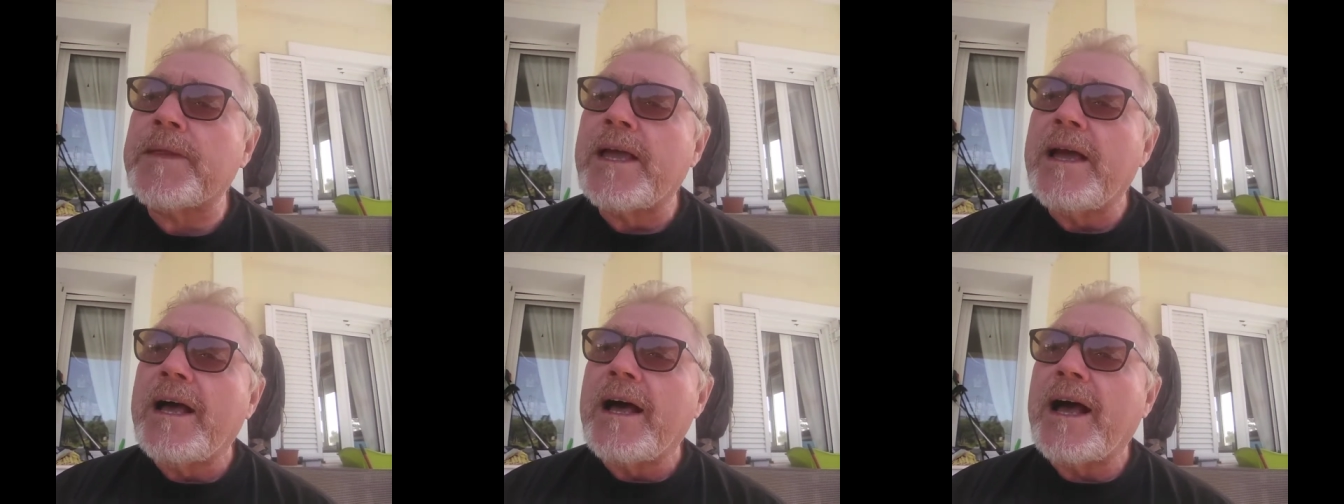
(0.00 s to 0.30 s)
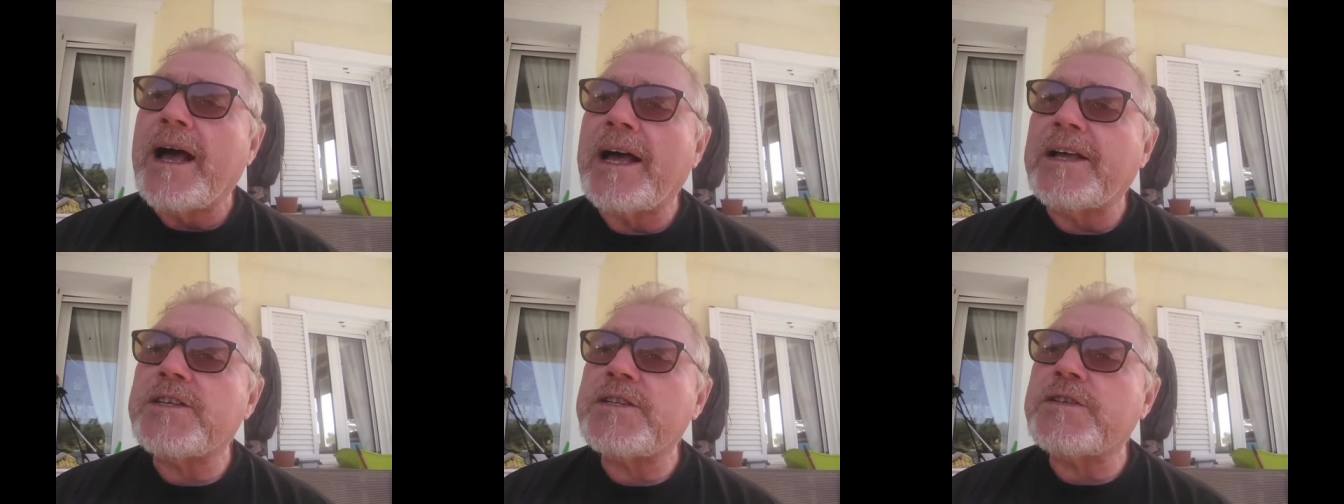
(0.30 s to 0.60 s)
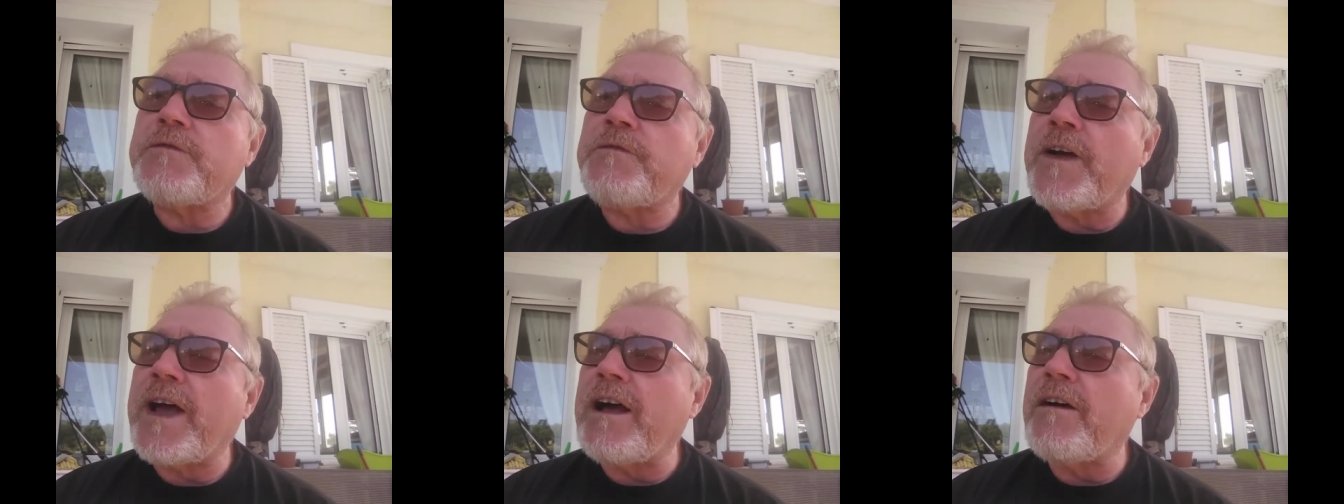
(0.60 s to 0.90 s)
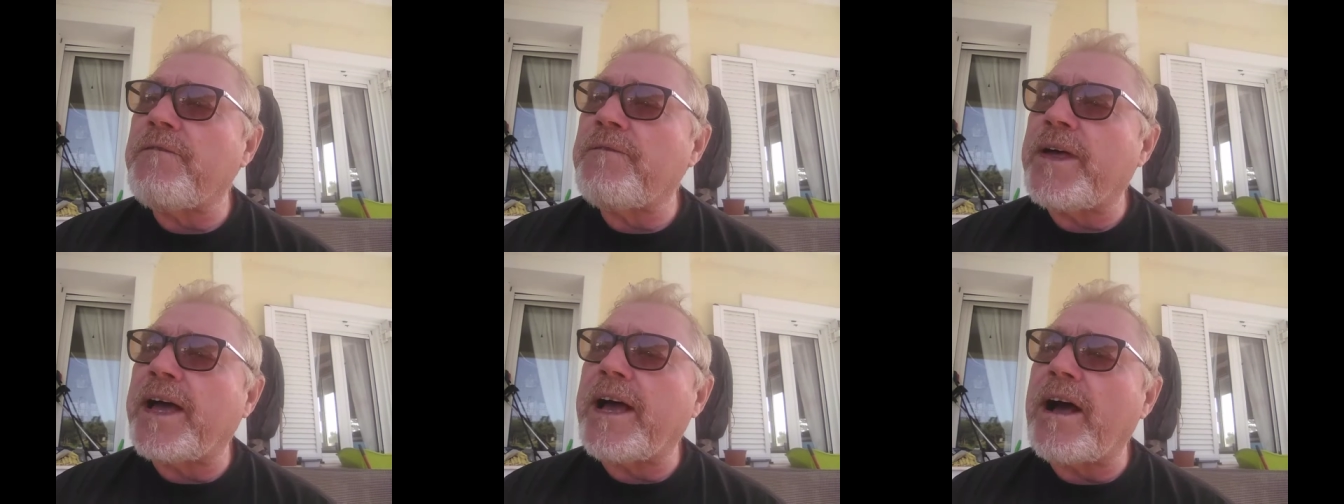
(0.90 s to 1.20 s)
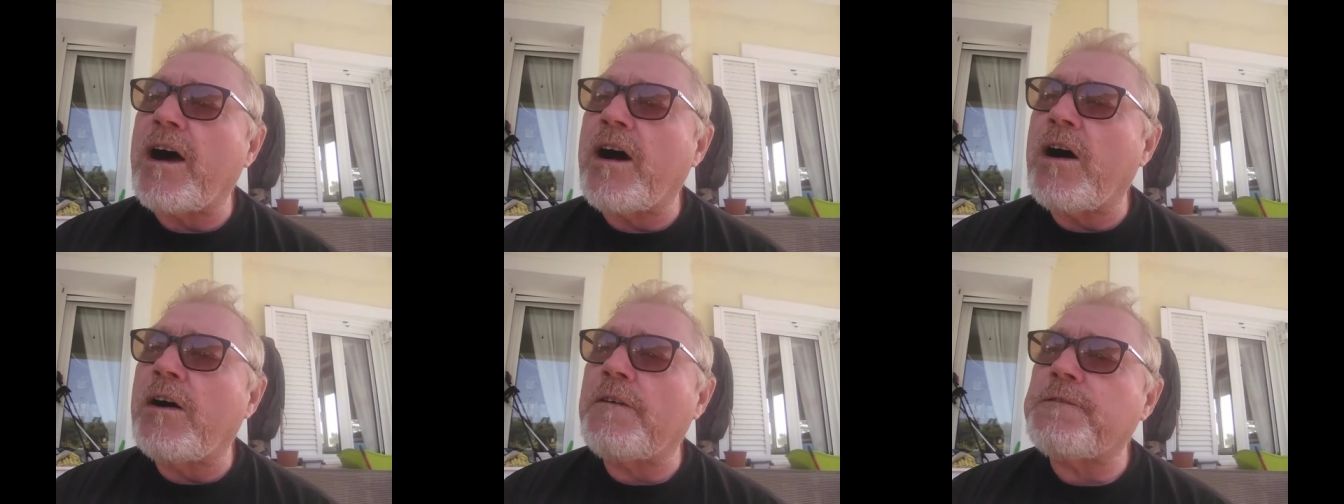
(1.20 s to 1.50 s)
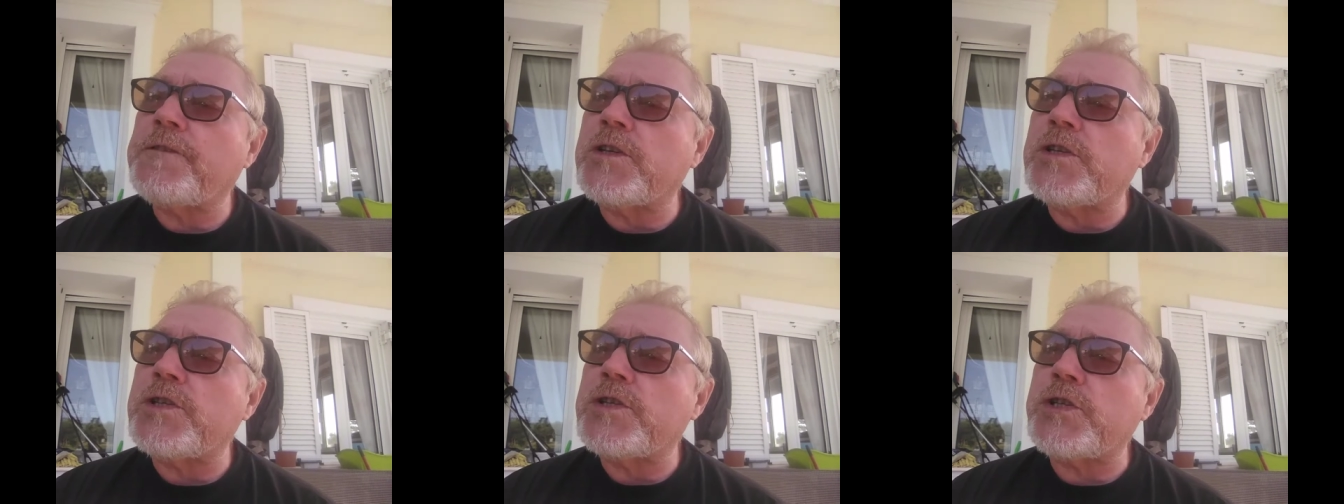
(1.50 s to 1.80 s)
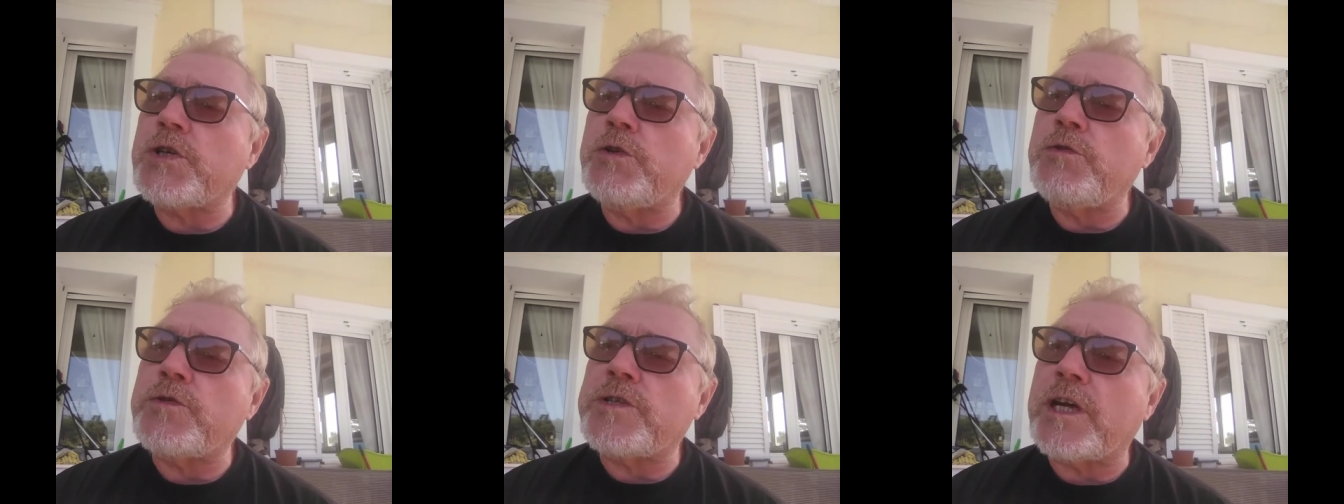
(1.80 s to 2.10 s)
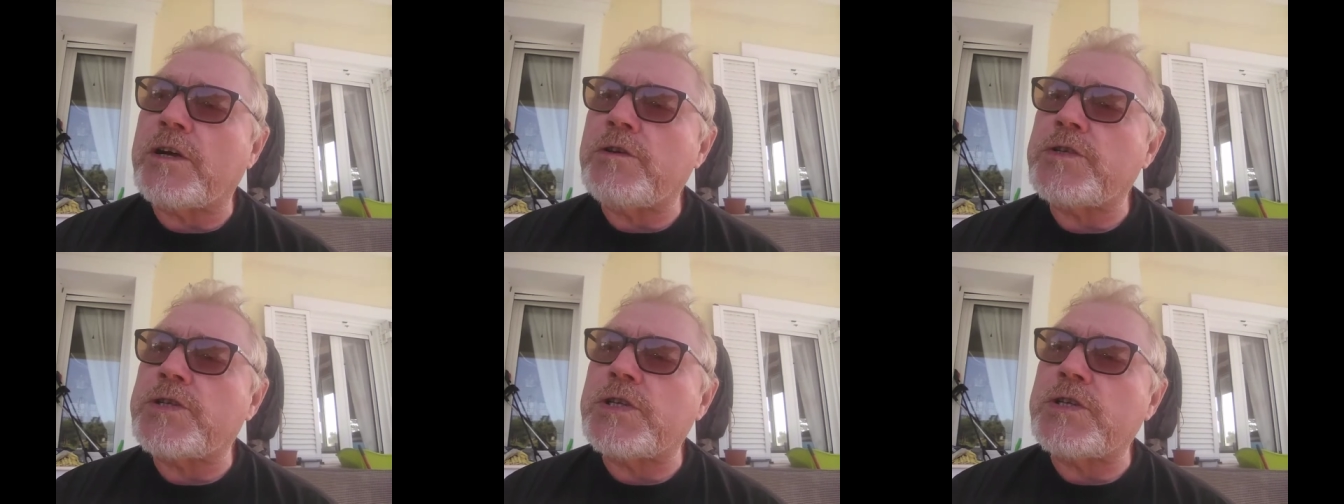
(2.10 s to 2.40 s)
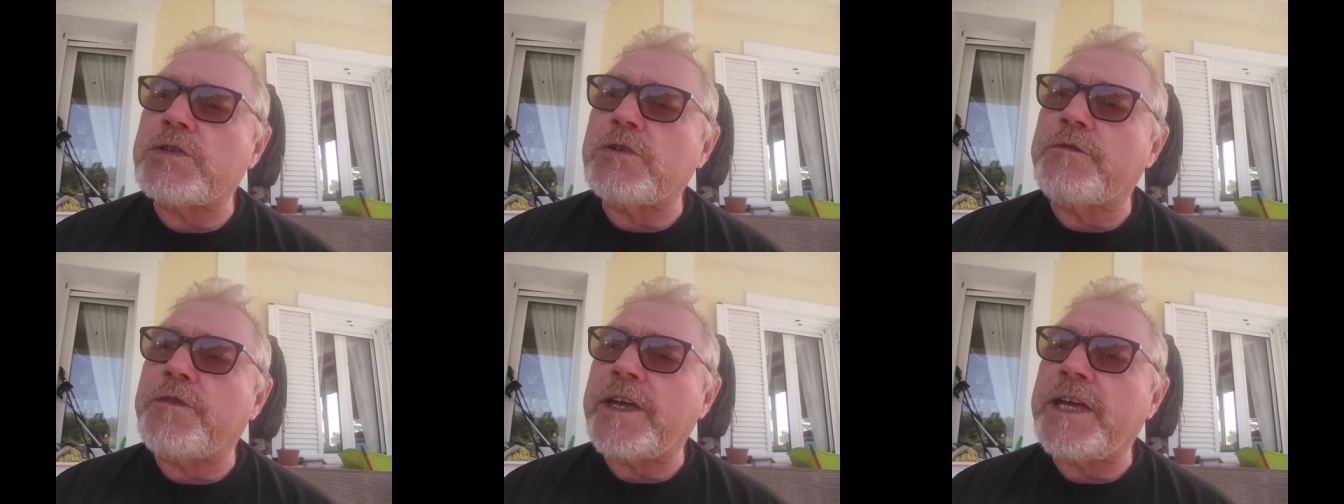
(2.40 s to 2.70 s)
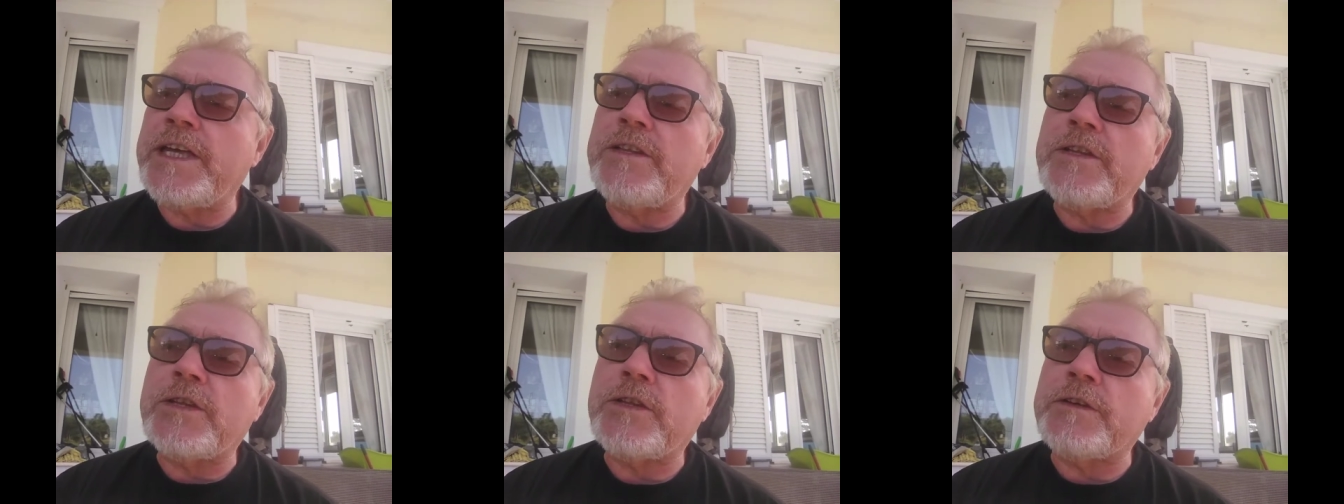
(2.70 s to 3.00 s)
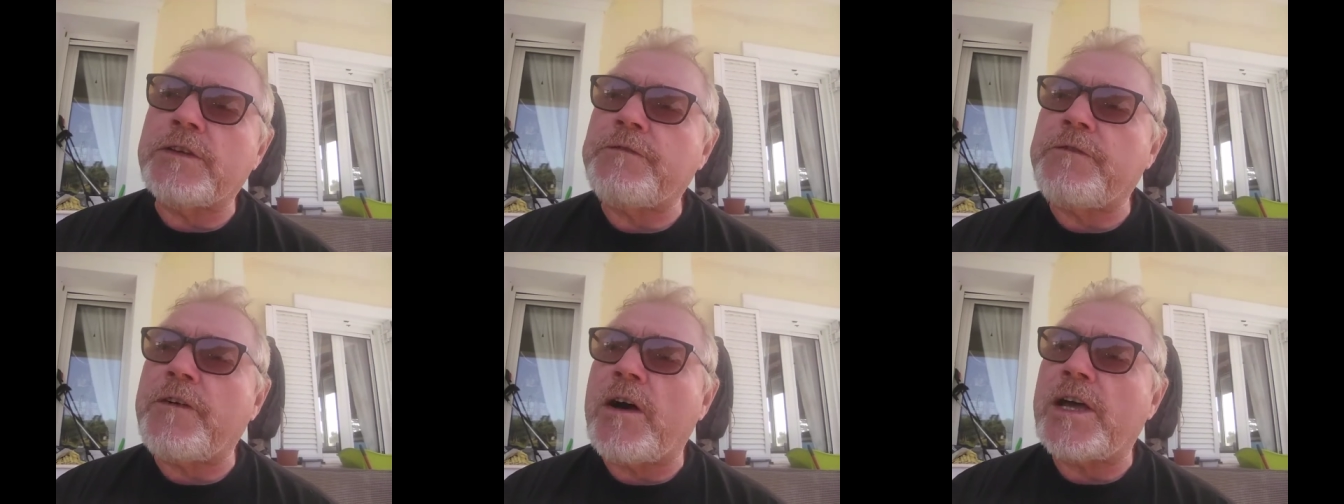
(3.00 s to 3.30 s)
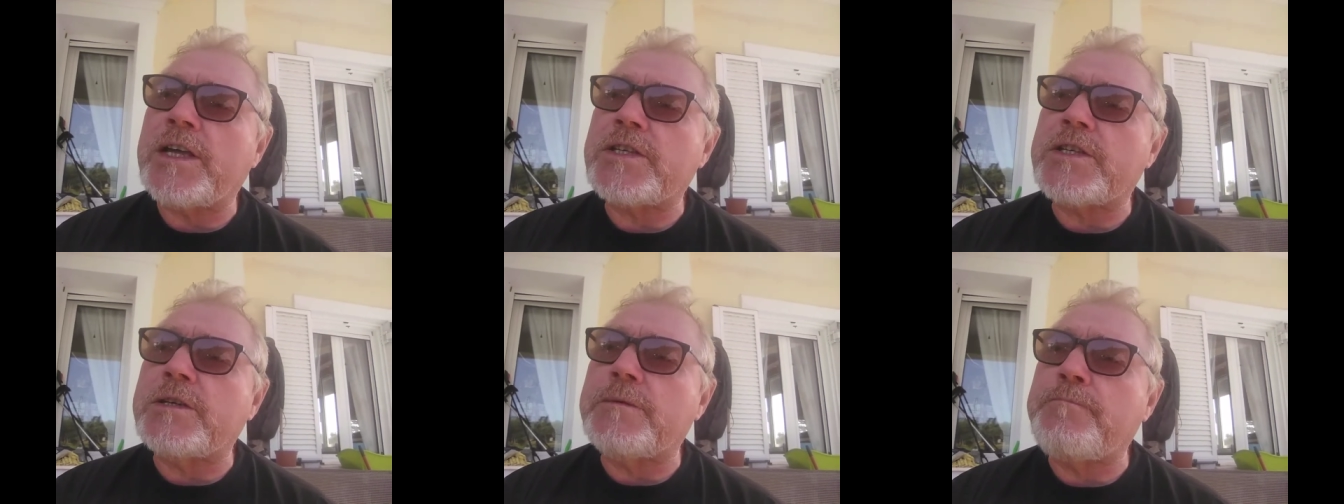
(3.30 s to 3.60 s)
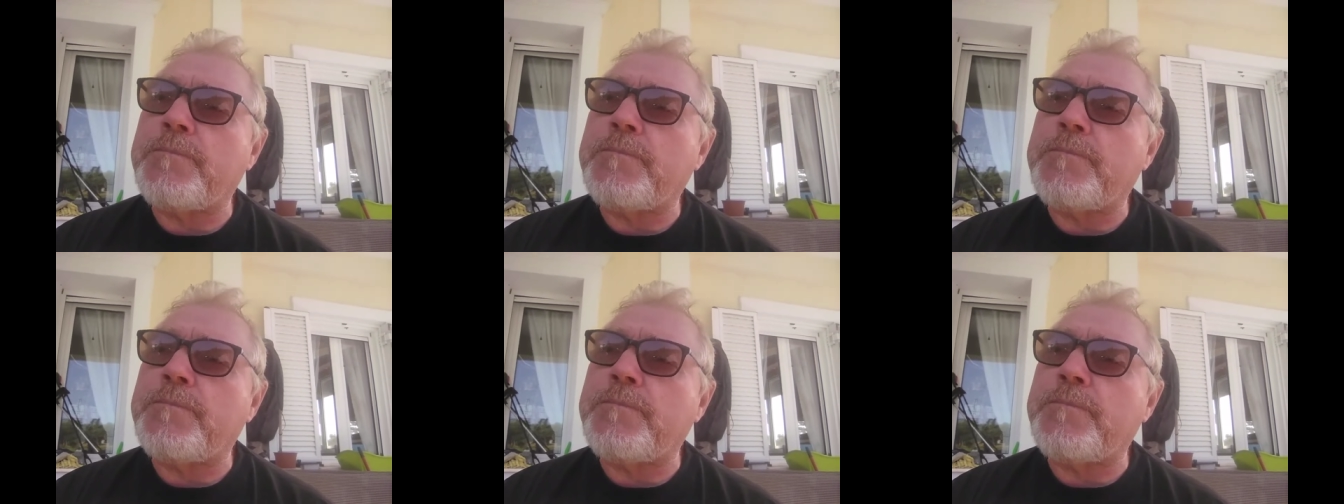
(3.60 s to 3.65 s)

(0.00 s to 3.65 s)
has found that after 2 doses of either either the Pfizer,